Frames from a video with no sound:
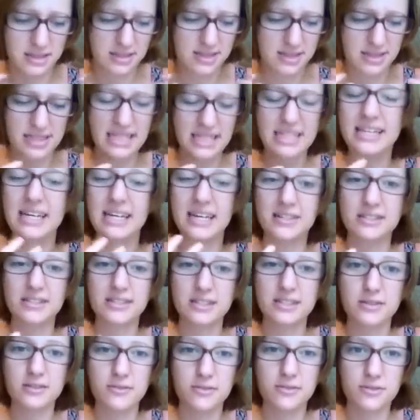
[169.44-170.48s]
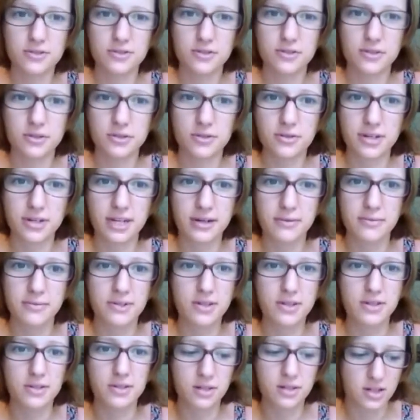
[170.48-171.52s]
detailed silver jewelry
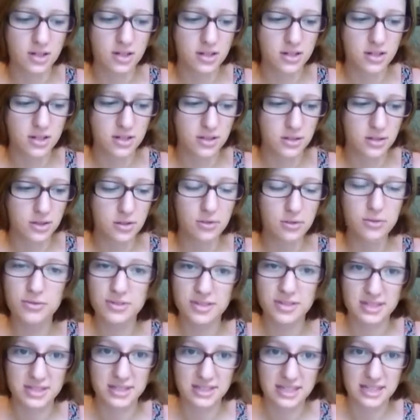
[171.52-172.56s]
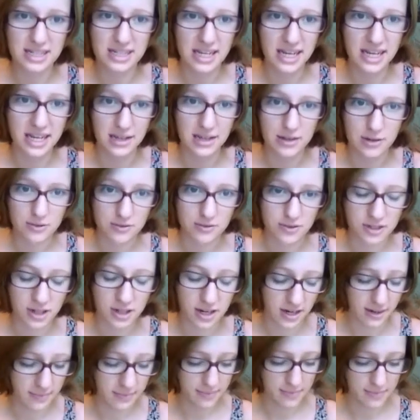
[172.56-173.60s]
will lose its detail over time.